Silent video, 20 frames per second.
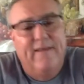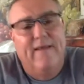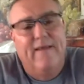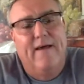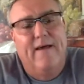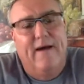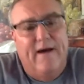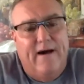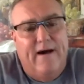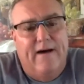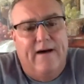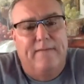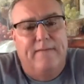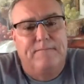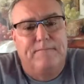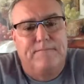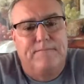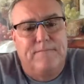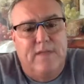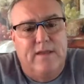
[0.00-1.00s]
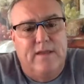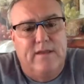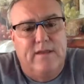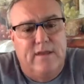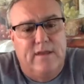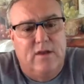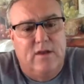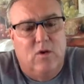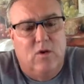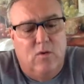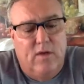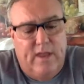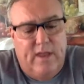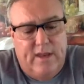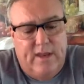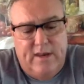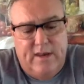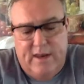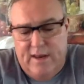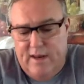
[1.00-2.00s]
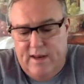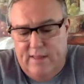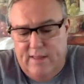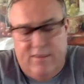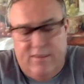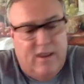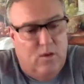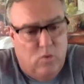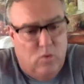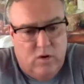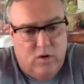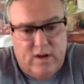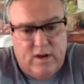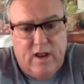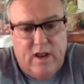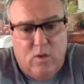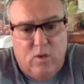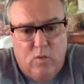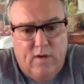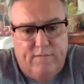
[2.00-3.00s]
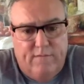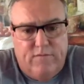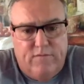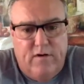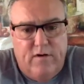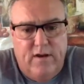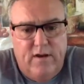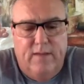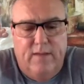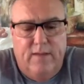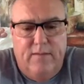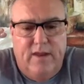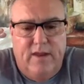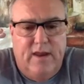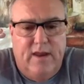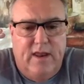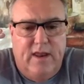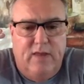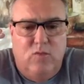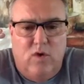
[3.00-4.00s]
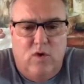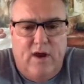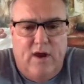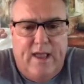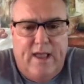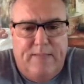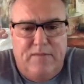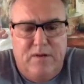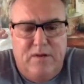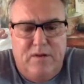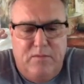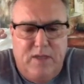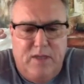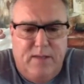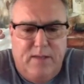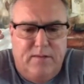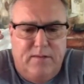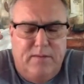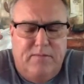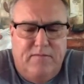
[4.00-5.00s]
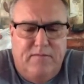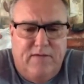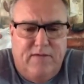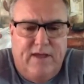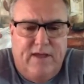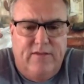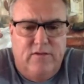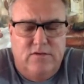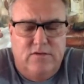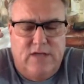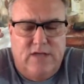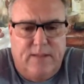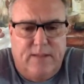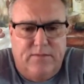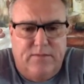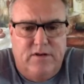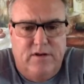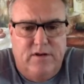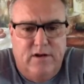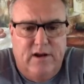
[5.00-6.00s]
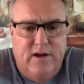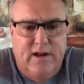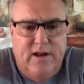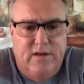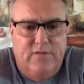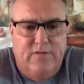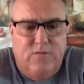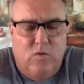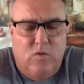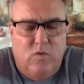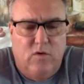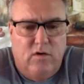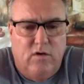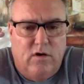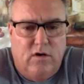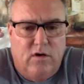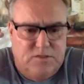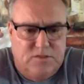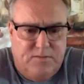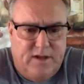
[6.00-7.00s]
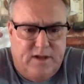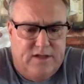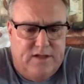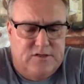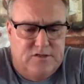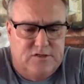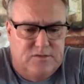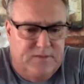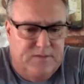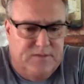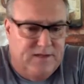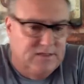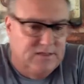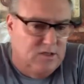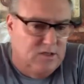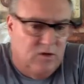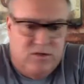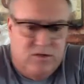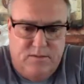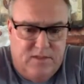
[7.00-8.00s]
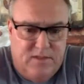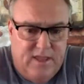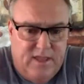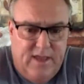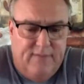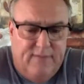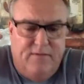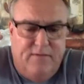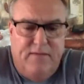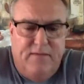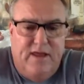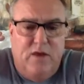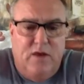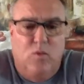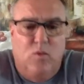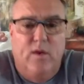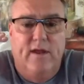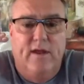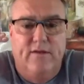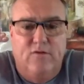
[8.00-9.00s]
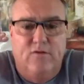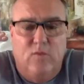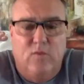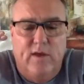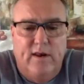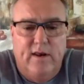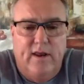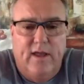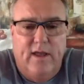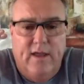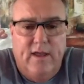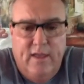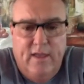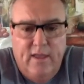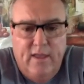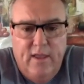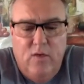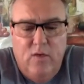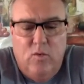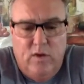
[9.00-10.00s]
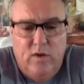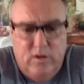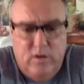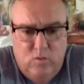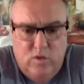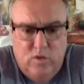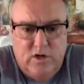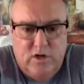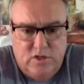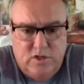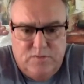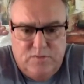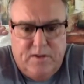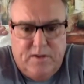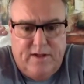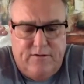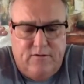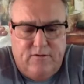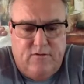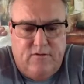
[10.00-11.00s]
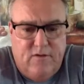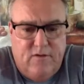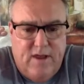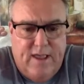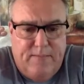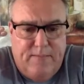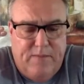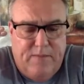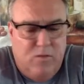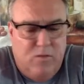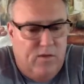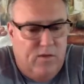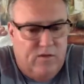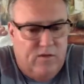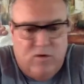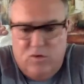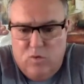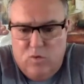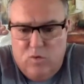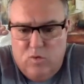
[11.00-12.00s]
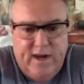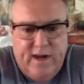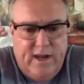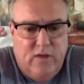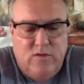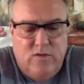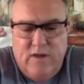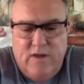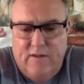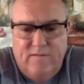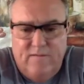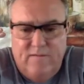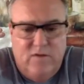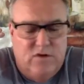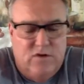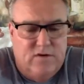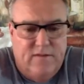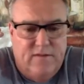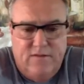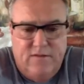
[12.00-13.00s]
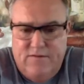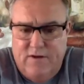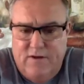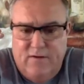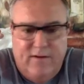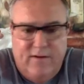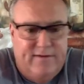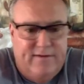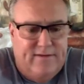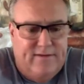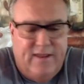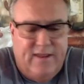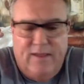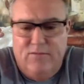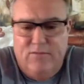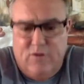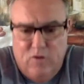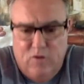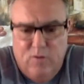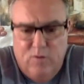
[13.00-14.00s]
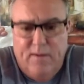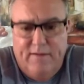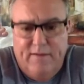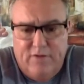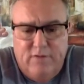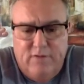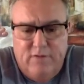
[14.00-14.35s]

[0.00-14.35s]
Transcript: um, uh, you know, and and I think it worked out well for him. And and we're happy to be able to provide those opportunities for our sponsors because ultimately everybody wins when uh, when when your sponsors are happy, whether it's radio, television, the series teams, or whomever.